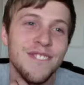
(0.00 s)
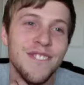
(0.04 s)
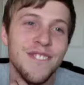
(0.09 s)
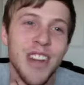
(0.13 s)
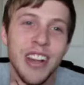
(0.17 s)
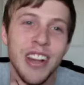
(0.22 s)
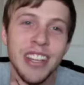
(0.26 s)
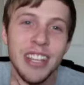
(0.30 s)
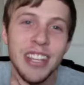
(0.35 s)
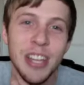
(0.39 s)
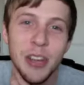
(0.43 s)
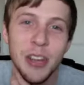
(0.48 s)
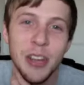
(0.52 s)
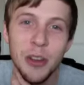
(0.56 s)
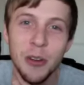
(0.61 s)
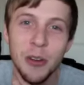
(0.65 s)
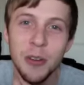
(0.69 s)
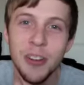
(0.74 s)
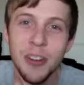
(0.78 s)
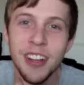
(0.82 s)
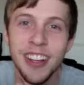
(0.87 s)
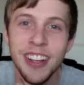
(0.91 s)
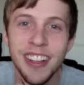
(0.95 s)
Fuck
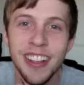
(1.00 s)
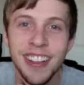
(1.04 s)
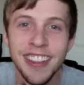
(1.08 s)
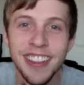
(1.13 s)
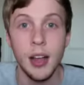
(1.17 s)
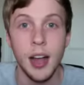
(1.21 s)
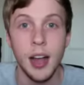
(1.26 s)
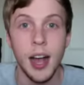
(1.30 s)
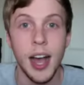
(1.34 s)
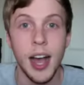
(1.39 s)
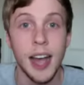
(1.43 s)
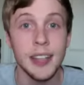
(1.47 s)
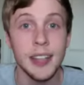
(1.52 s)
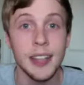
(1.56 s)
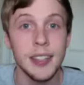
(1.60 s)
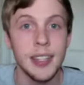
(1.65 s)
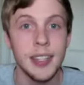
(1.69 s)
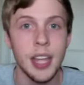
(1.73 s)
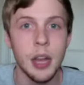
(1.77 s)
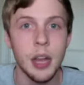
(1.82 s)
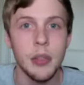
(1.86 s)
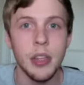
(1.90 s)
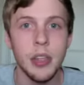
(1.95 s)
you. Isaac, I
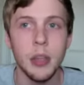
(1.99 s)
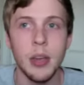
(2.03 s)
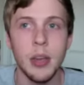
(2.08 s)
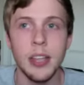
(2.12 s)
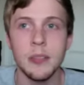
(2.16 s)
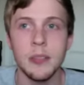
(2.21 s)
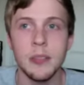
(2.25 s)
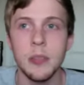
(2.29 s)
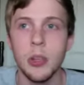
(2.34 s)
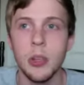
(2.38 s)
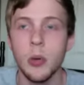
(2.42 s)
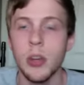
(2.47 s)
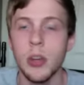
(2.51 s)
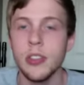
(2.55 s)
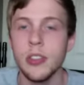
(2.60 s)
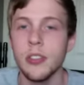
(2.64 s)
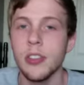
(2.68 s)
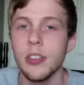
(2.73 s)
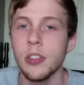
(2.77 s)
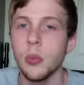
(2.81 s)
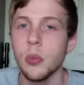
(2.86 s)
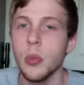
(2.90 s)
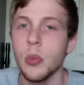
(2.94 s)
don't think you asked me a question
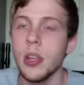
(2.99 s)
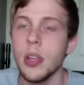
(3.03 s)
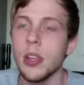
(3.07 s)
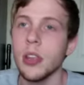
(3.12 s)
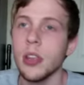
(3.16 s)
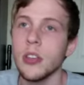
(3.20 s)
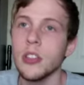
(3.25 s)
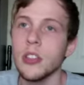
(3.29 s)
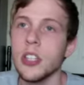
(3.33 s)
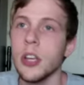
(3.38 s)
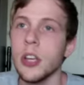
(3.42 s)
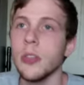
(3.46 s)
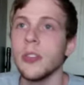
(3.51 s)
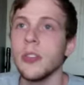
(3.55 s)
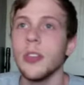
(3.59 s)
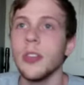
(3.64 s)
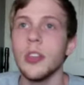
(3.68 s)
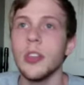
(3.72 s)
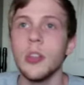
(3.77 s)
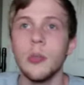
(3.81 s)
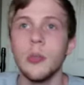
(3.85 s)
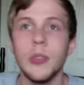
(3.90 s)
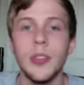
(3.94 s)
this week. Chelsea,
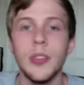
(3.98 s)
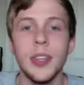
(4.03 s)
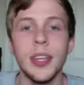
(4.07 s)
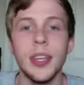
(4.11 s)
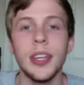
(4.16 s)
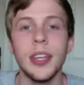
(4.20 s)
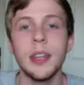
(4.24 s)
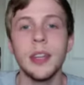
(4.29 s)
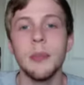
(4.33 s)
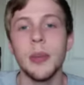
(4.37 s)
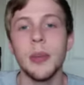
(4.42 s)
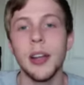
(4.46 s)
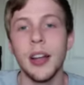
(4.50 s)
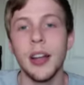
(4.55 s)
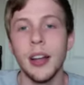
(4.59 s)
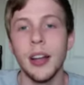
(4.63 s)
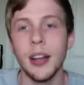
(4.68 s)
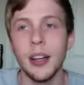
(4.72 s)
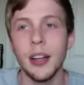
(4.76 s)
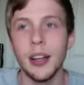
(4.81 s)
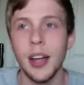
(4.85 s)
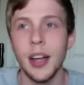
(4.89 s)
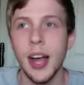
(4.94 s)
you did, but
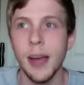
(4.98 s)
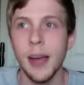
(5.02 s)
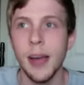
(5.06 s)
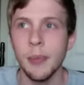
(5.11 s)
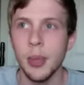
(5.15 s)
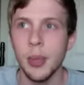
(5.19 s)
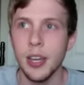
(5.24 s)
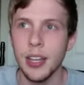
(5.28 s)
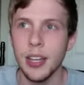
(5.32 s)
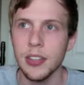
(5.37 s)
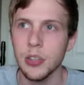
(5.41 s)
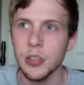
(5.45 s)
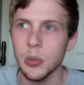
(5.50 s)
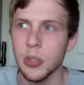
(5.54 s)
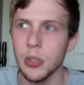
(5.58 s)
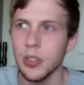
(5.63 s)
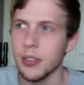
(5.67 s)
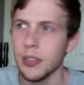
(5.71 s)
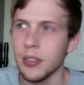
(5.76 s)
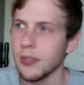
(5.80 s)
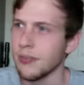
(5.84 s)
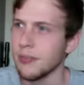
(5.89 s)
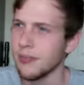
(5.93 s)
I'm going to get to it
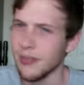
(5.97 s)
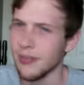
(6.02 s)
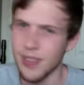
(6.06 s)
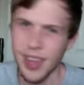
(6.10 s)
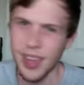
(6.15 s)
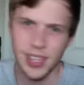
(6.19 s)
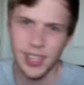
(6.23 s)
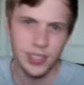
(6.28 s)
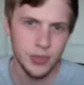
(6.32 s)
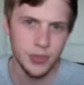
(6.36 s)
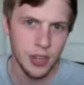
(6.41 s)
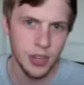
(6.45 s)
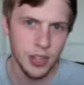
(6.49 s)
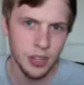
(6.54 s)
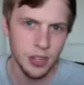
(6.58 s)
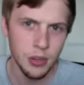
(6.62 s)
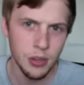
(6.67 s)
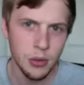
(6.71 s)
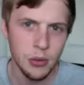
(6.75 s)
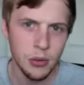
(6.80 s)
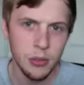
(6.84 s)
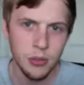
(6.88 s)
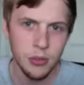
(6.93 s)
next
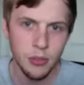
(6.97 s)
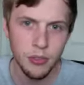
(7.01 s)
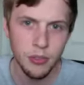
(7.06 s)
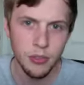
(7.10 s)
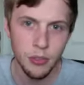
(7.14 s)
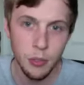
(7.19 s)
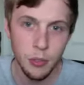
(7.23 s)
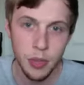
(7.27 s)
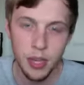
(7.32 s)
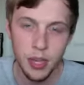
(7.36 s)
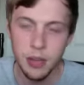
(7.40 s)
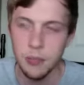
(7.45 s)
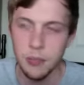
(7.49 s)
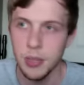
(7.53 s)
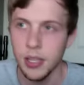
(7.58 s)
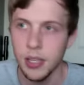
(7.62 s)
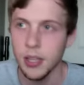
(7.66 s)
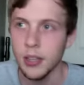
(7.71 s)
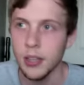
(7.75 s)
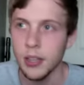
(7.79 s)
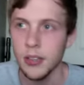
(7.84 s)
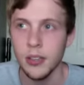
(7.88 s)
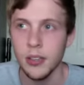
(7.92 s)
video for me
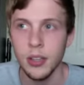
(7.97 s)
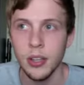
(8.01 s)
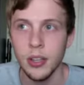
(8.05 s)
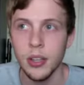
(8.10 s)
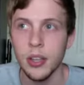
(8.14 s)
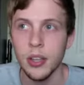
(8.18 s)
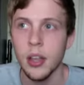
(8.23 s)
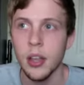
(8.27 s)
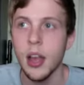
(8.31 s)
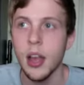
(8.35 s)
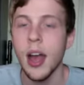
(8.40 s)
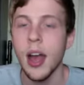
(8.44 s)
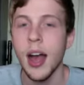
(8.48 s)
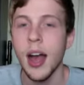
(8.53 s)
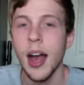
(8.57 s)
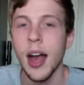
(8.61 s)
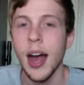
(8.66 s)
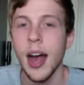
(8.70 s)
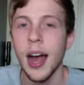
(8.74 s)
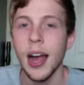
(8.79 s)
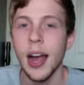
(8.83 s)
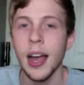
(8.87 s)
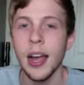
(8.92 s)
because I
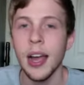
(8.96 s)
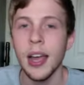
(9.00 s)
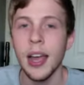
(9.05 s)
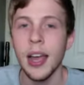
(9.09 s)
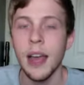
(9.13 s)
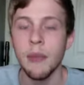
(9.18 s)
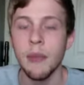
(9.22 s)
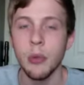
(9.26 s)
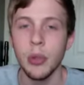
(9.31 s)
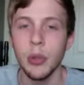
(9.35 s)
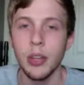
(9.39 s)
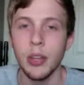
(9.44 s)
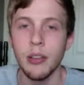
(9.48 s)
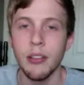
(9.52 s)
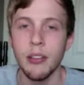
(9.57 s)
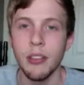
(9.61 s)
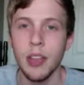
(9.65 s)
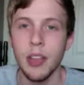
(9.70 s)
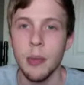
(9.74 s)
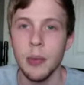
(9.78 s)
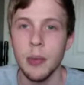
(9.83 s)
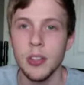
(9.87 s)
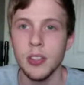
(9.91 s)
haven't really given it
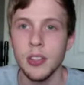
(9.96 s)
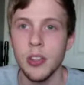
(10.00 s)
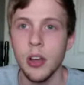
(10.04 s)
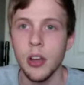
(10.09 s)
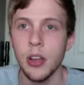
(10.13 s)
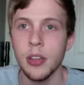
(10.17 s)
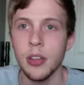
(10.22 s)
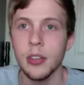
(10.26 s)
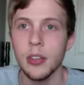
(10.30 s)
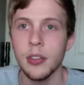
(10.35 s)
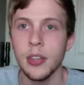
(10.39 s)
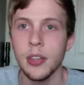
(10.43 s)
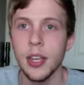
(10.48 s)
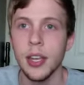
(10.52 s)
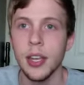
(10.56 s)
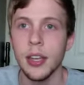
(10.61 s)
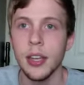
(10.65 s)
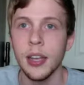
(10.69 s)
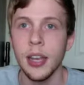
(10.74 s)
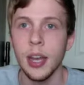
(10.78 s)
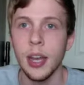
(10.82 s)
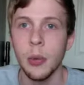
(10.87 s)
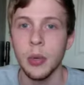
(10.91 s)
that much thought yet,
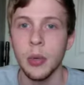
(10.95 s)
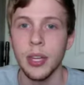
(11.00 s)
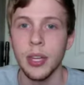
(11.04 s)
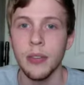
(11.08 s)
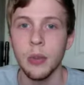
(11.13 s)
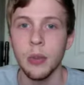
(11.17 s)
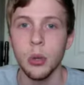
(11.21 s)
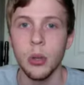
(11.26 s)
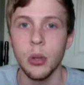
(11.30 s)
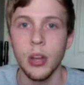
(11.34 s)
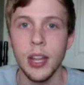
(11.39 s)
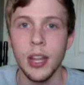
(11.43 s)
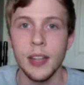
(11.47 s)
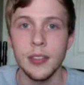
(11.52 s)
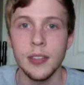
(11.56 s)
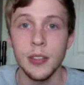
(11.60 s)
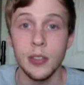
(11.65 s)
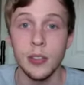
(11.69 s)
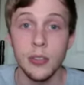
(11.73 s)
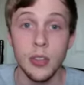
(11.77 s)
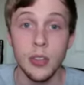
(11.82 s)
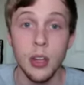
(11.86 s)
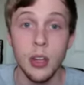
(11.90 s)
and I want to give you a good answer.
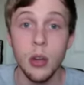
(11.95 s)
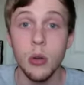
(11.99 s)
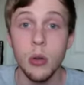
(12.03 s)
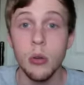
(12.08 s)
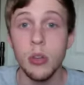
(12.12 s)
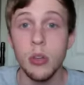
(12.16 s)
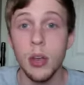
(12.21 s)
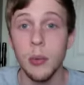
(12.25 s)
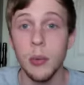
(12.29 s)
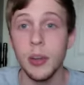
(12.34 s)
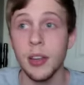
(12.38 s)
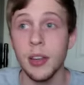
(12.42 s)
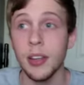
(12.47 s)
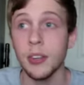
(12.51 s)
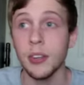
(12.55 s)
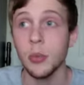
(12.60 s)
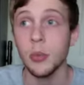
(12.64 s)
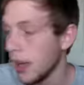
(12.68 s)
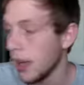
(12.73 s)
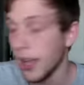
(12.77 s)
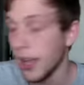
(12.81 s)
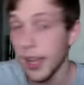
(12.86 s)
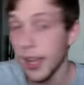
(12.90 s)
So, coming next
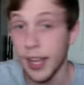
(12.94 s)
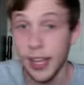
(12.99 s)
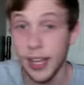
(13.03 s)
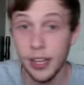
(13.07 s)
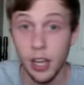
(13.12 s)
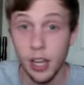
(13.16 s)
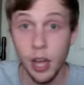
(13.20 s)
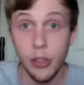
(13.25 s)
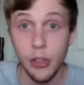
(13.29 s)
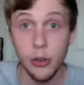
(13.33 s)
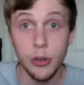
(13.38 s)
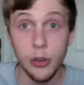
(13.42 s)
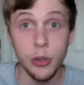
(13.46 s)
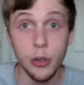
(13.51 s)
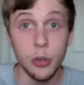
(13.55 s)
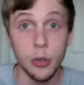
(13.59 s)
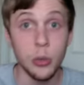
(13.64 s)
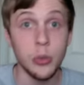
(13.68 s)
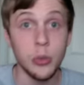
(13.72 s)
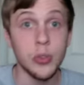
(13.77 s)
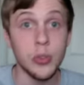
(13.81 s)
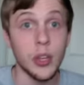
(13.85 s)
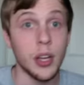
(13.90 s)
week. In other
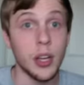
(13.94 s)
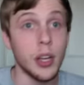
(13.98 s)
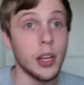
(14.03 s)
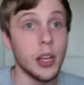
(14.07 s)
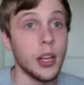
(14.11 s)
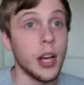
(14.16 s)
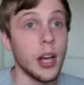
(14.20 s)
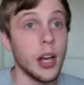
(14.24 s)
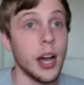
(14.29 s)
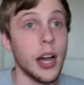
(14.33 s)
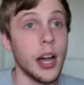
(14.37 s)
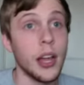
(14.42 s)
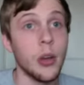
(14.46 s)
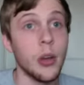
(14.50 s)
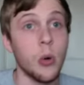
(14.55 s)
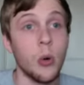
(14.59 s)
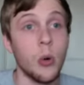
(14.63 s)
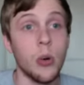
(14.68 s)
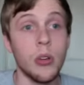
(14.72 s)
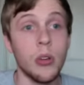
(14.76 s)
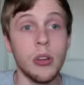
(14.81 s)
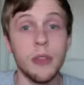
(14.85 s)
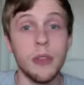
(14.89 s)
news, I
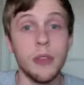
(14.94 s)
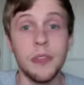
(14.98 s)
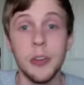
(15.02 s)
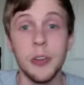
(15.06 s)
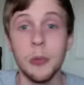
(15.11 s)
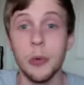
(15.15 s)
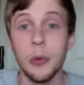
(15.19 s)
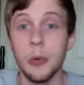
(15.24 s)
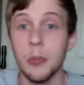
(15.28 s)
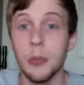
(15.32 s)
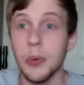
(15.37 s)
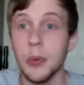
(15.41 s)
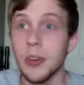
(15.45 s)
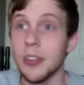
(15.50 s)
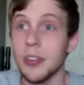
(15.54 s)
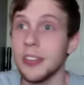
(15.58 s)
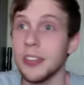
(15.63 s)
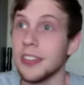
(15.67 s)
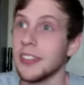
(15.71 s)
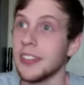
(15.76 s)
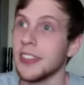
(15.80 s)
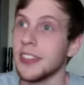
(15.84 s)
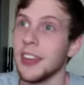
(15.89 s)
ordered a few more
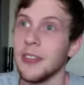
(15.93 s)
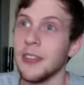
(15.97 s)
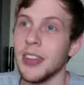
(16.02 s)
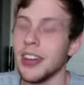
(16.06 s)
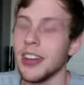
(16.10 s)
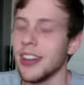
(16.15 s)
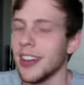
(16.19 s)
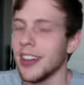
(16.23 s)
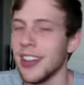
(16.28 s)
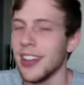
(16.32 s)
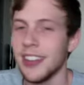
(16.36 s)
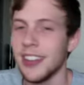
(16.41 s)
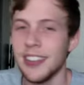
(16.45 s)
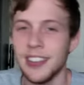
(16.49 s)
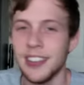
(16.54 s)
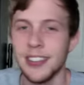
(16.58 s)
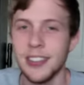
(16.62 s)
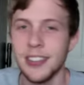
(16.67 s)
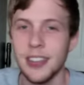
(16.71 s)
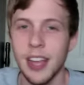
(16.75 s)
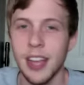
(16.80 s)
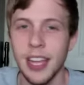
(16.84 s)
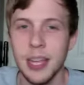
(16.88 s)
books. I mean, I
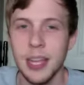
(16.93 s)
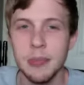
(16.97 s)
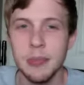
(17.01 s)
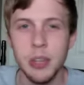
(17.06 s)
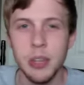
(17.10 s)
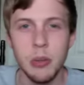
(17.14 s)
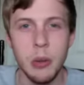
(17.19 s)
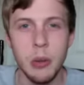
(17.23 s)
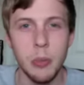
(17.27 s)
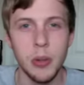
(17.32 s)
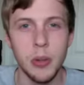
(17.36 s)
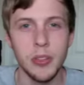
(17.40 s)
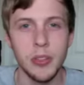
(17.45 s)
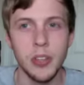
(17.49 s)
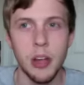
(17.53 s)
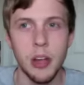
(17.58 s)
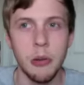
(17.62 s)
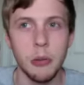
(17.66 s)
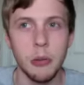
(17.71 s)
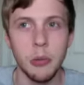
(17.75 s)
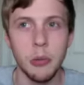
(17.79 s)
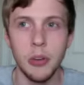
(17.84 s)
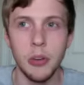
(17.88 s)
keep talking about books and
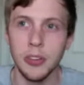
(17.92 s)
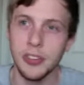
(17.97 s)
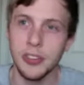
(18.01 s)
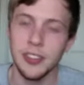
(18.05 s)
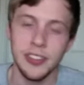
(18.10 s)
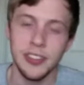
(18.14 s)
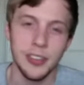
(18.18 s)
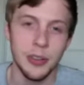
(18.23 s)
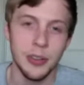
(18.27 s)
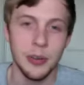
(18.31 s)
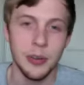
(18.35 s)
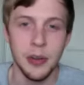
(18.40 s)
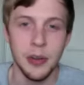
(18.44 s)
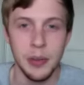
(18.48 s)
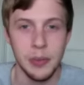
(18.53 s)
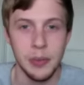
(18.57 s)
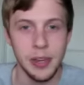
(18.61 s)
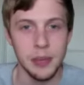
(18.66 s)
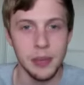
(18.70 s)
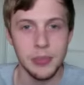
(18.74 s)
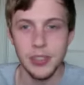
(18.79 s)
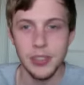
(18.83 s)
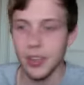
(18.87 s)
comic books, and so, I mean, I'm
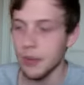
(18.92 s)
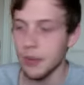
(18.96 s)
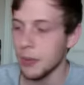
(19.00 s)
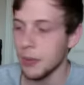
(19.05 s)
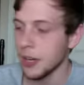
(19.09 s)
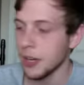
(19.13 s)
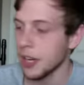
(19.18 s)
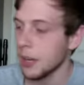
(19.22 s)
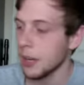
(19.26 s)
just going to bring it up